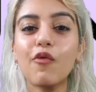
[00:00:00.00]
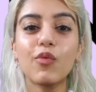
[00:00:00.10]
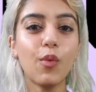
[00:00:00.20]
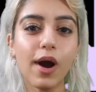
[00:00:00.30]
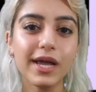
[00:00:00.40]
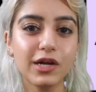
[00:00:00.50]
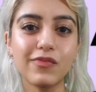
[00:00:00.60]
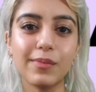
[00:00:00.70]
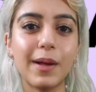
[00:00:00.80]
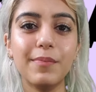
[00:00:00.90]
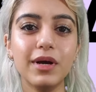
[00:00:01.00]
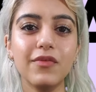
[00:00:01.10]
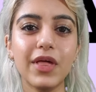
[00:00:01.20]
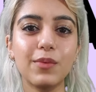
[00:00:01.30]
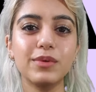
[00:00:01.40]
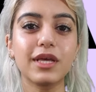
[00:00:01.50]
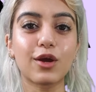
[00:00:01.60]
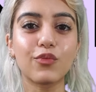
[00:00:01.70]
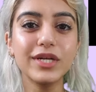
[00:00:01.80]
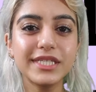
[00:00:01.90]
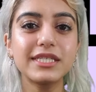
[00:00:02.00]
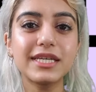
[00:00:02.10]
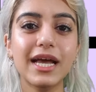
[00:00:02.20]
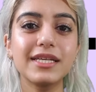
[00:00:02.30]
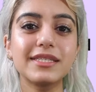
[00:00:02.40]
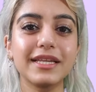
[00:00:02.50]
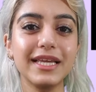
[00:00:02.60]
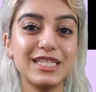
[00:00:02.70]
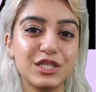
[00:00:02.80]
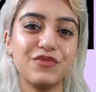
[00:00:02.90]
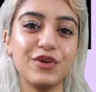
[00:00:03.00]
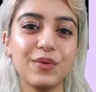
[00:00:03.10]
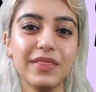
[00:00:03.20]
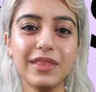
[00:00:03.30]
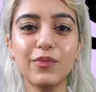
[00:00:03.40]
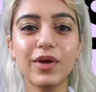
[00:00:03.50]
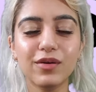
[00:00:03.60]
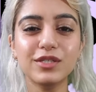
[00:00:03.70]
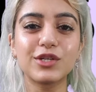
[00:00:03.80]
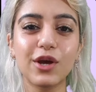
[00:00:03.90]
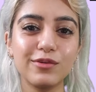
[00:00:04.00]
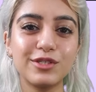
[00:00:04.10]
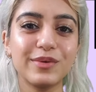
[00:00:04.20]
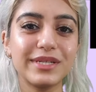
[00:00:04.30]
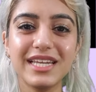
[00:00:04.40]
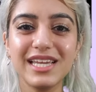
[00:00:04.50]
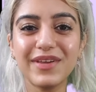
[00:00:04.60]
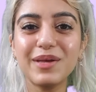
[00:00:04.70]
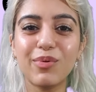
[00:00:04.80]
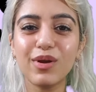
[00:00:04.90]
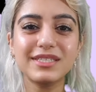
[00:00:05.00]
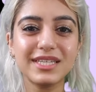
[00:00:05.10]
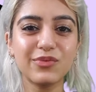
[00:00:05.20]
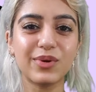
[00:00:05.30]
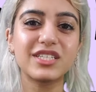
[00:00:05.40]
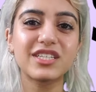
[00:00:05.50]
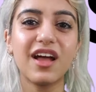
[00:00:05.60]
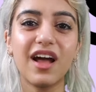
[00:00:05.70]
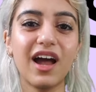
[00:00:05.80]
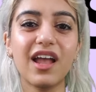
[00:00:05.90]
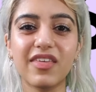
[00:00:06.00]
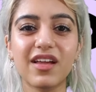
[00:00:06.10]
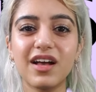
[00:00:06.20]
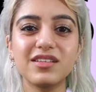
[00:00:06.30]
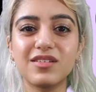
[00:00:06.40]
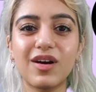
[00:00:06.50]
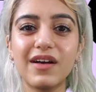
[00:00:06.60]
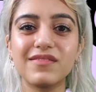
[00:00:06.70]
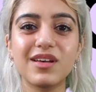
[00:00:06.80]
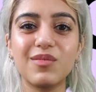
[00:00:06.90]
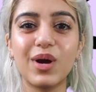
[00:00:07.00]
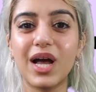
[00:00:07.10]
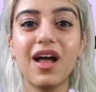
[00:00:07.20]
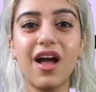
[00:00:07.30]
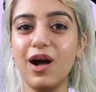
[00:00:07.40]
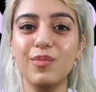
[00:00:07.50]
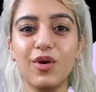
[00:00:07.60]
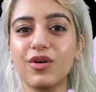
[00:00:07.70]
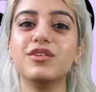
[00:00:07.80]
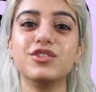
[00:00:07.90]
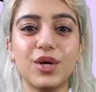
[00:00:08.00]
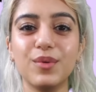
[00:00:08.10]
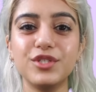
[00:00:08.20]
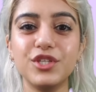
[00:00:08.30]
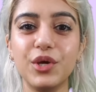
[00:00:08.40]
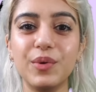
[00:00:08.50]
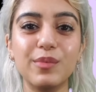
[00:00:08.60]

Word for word: from what I can remember there was like a written test, an interview, and then we got to go do a T V bulletin, which I think I still have somewhere. I'm not going to show it to you, it